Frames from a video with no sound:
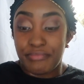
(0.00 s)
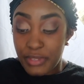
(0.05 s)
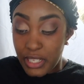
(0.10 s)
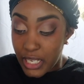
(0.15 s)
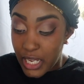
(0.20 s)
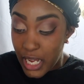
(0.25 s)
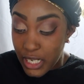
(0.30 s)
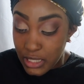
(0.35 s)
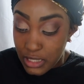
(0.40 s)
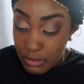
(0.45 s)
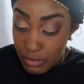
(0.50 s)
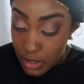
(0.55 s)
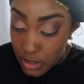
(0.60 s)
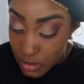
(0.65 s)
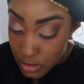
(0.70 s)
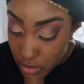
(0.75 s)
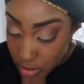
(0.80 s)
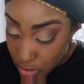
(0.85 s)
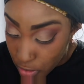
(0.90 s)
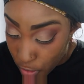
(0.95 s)
It kind of
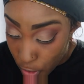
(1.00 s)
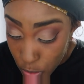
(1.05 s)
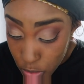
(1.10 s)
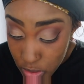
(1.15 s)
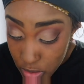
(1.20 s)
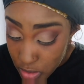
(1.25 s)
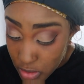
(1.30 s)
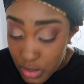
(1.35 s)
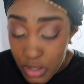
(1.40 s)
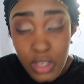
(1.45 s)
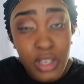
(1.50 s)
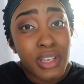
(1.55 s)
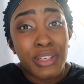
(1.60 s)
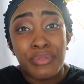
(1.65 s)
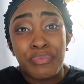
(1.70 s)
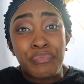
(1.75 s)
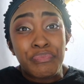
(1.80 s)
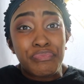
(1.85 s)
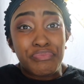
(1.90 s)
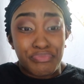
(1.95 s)
smells gross.
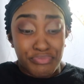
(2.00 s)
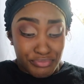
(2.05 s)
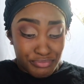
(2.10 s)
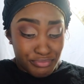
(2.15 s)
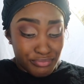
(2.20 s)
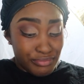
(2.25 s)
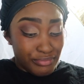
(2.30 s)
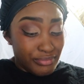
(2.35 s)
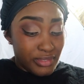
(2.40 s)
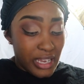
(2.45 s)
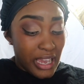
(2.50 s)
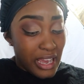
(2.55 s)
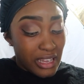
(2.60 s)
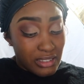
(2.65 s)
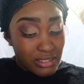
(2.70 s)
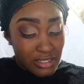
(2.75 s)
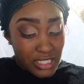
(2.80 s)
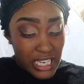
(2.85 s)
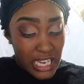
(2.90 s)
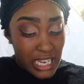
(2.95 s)
Yeah,